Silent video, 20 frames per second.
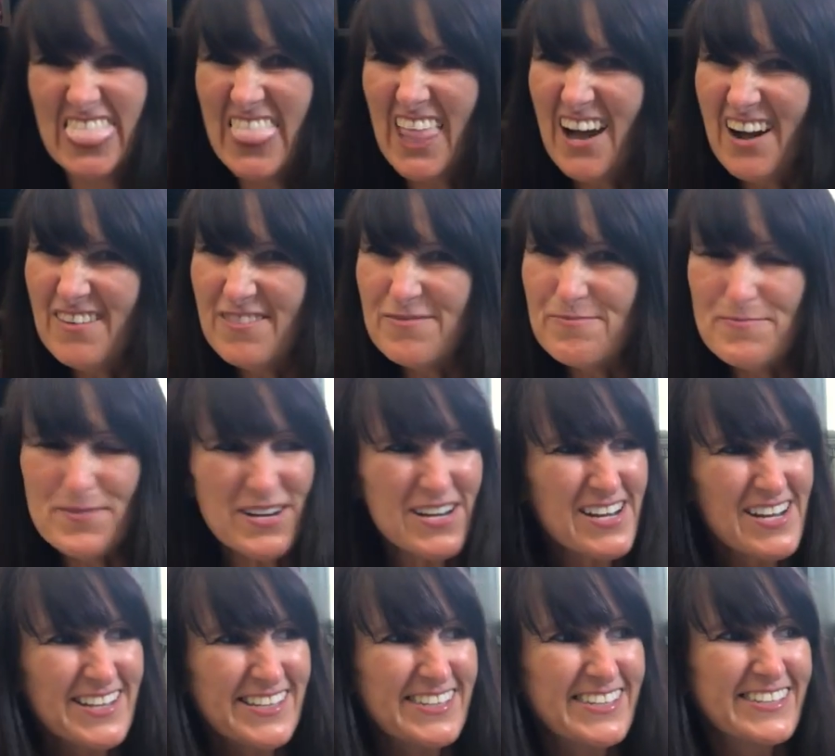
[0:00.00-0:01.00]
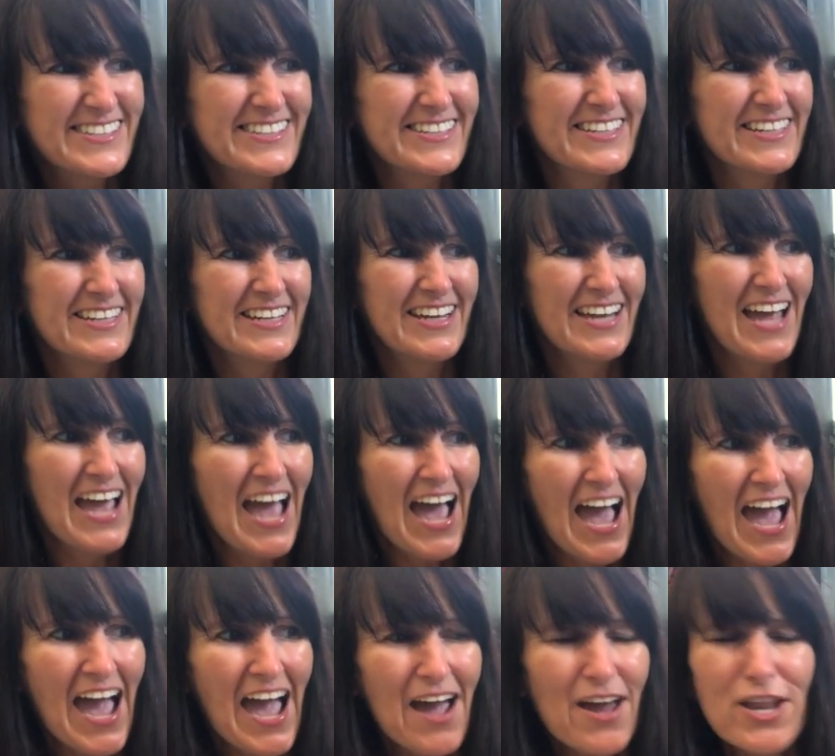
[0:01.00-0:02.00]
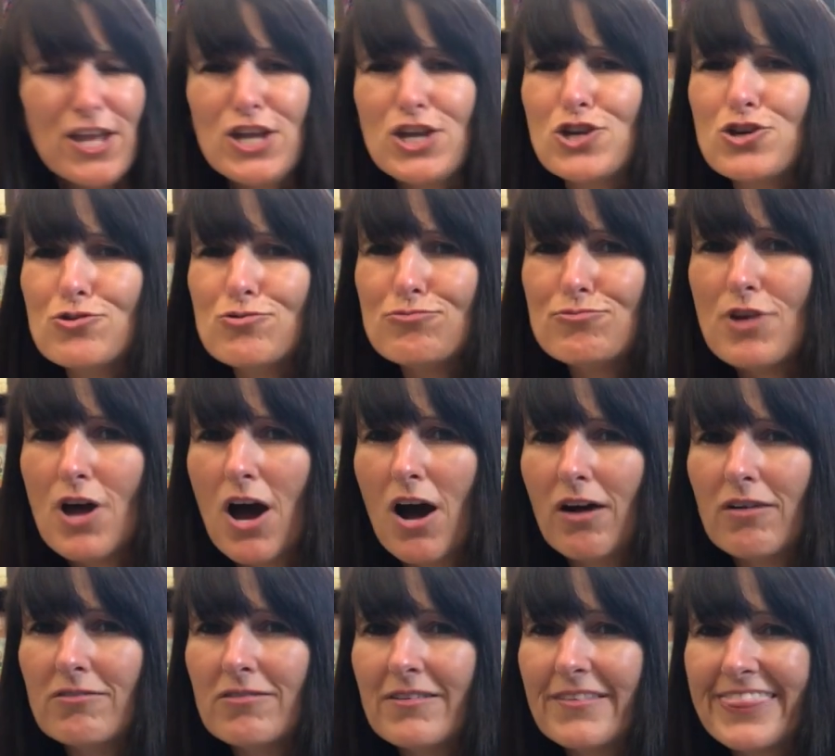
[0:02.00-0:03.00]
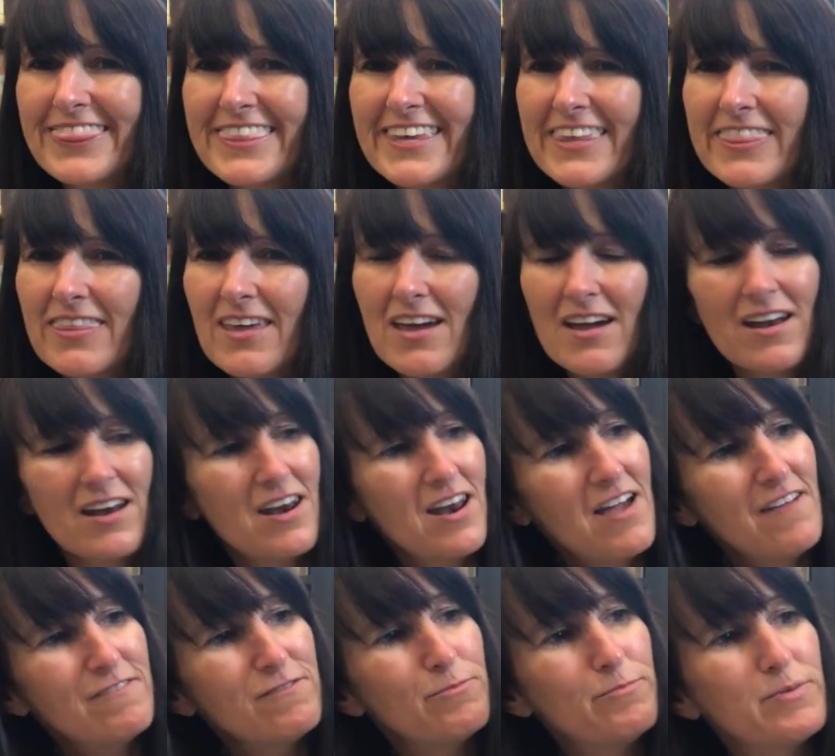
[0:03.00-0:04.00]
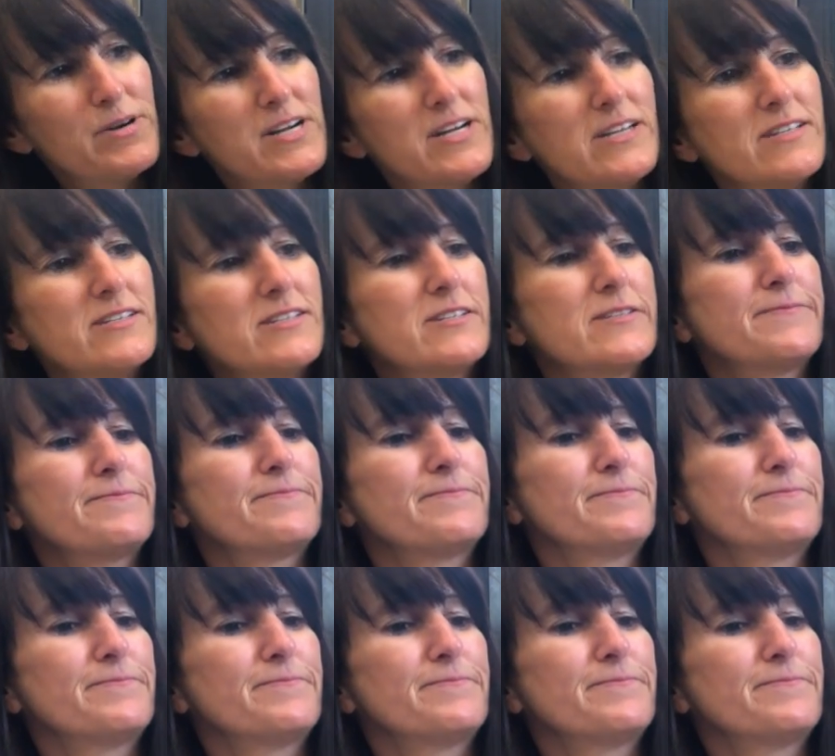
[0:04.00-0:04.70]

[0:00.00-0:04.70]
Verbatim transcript: Love birds? How do you know that they are love birds?